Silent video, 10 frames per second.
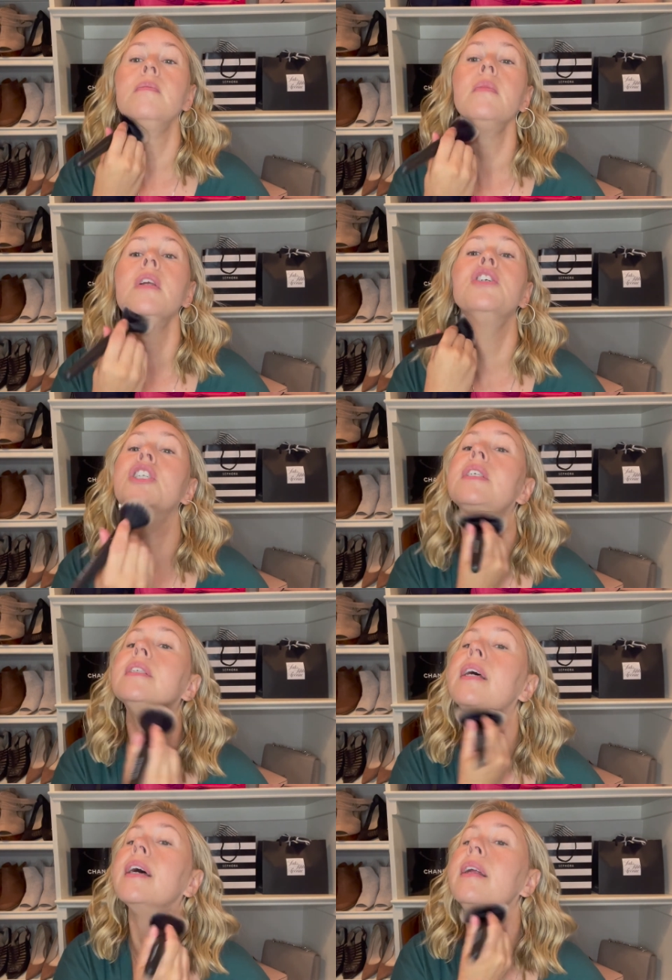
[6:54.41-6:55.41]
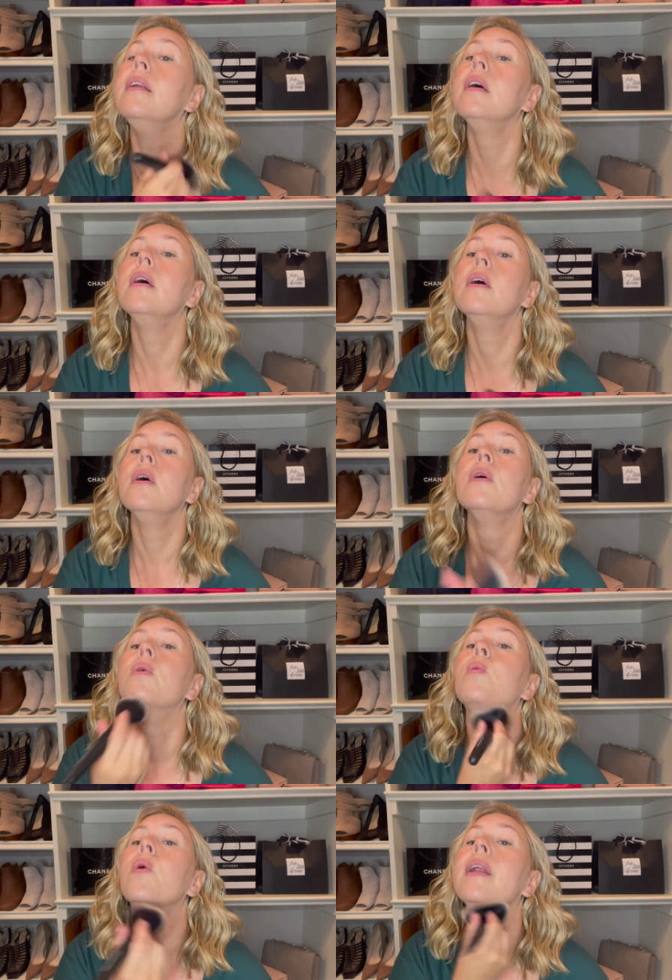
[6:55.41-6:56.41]
She said
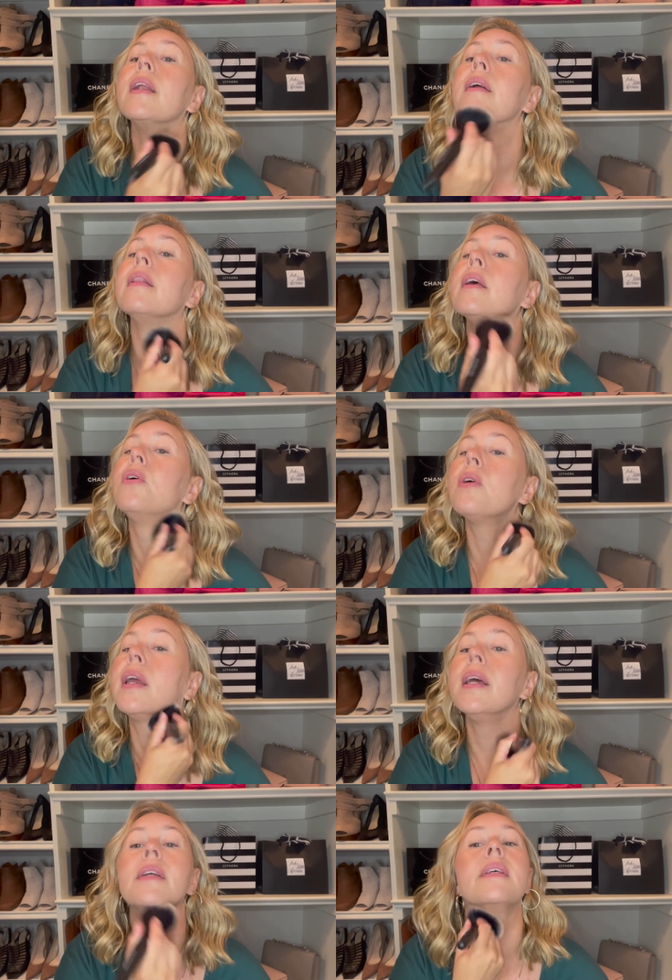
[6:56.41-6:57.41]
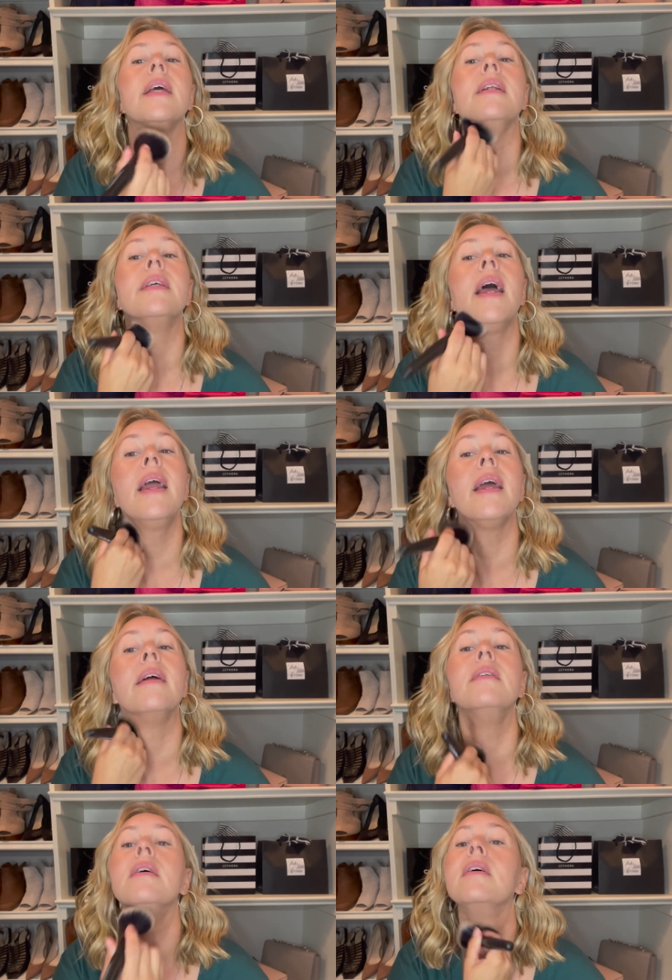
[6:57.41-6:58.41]
when little kids get
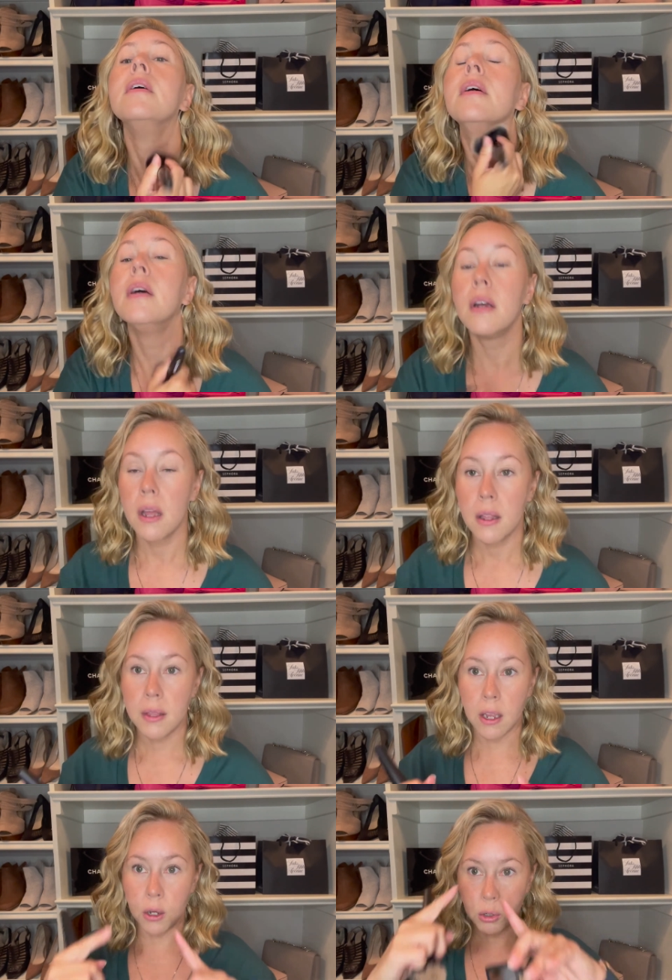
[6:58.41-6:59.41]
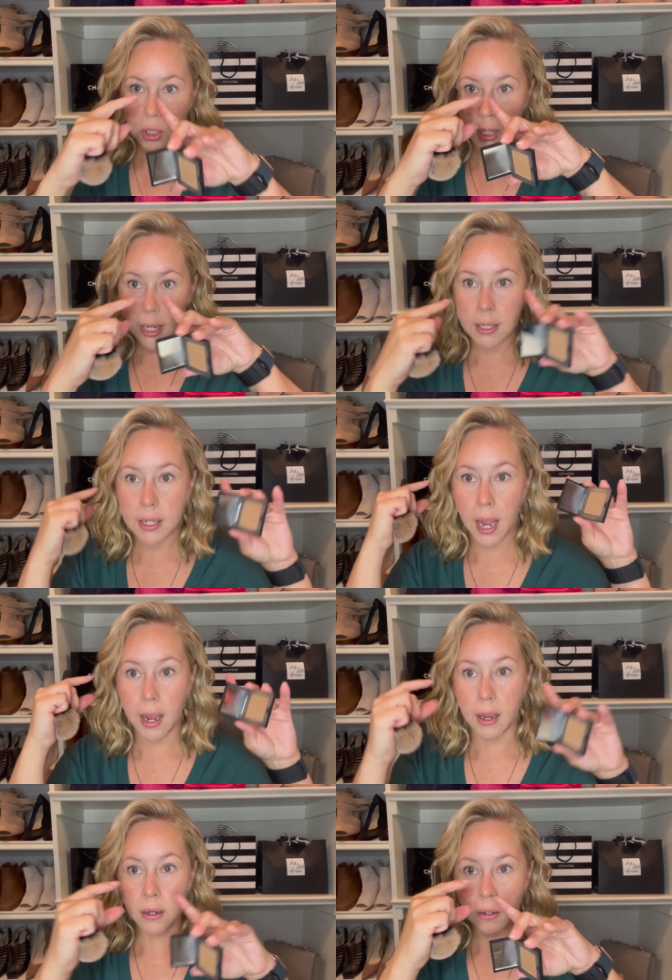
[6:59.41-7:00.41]
tanned, they usually get
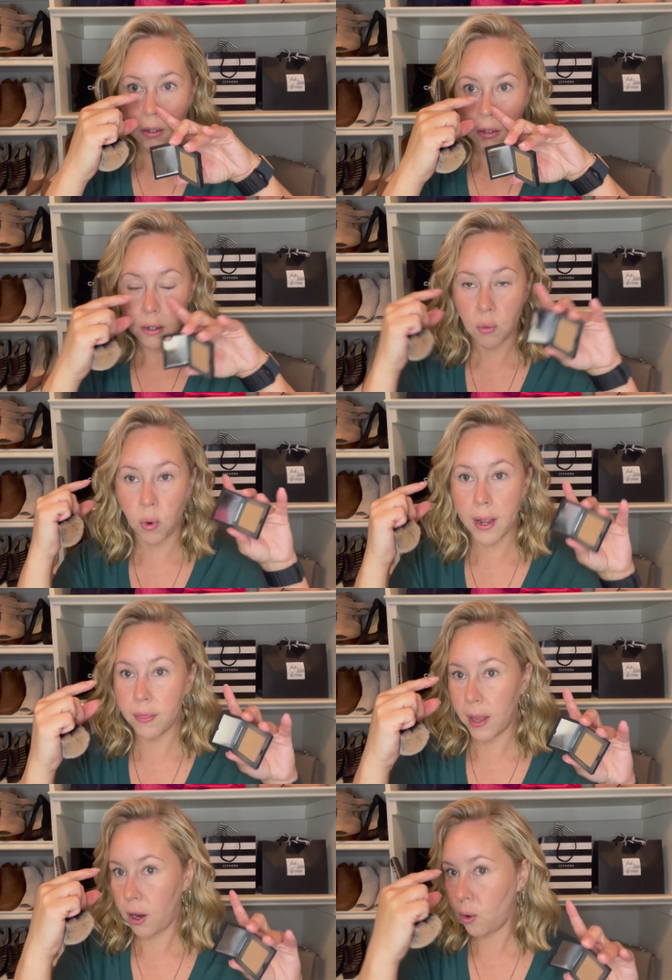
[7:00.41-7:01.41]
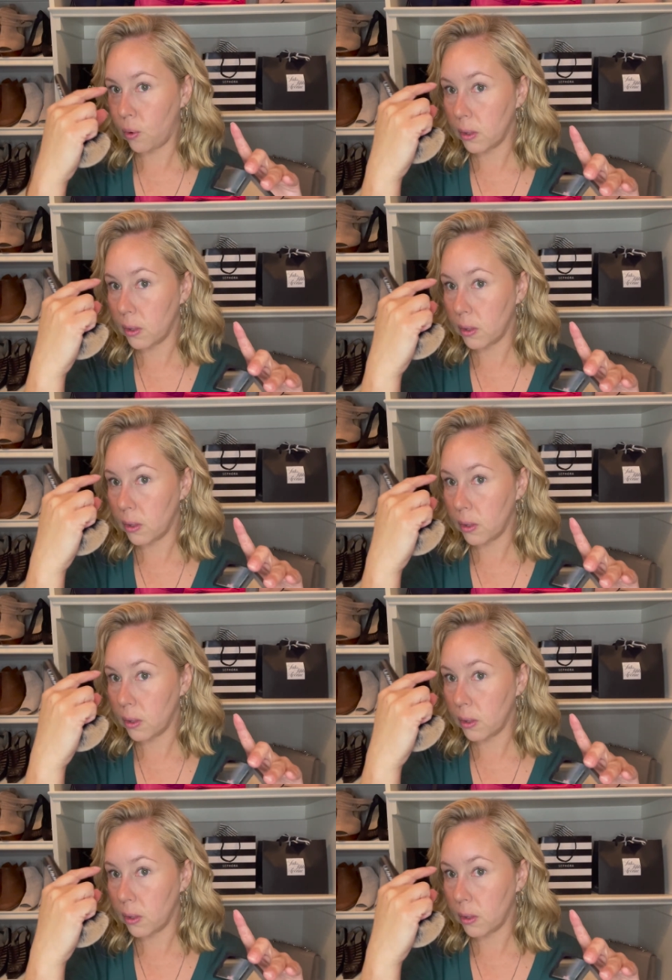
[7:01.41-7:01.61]
tanned right there on the